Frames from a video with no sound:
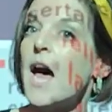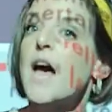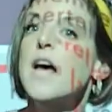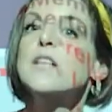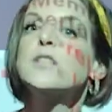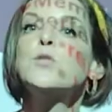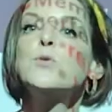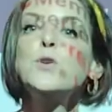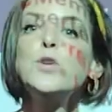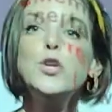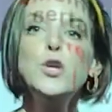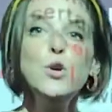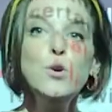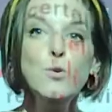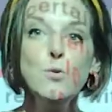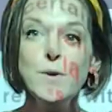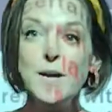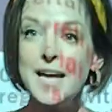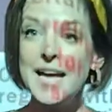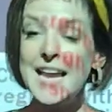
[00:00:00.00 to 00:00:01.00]
So
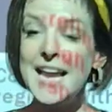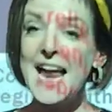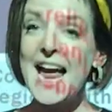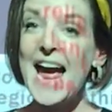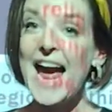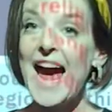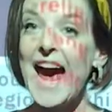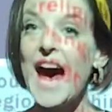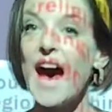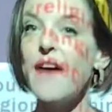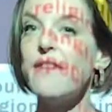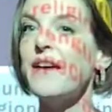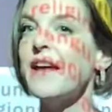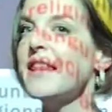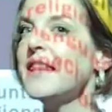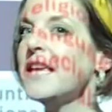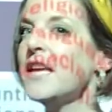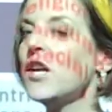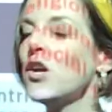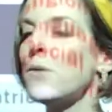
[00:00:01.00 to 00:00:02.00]
you can have, I
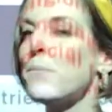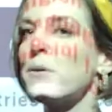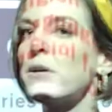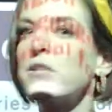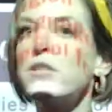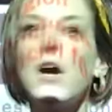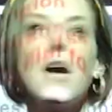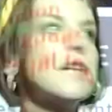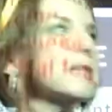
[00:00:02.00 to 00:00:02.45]
think your book talks